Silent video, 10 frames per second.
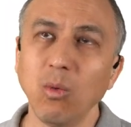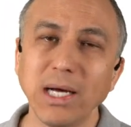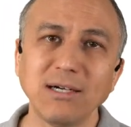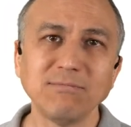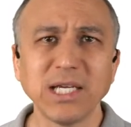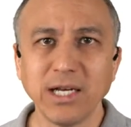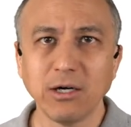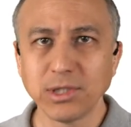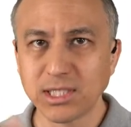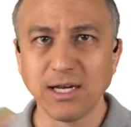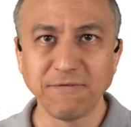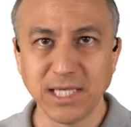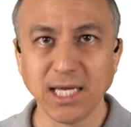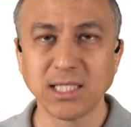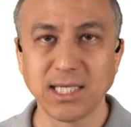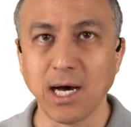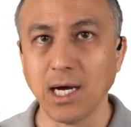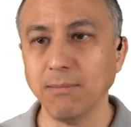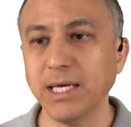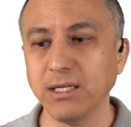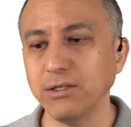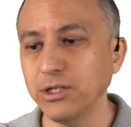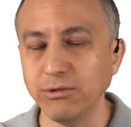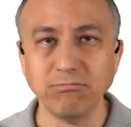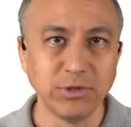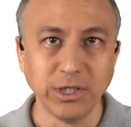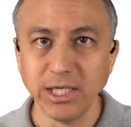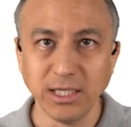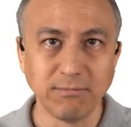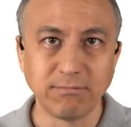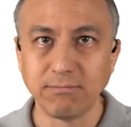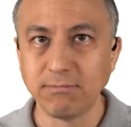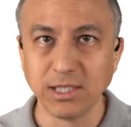Well, stuff takes time, and you need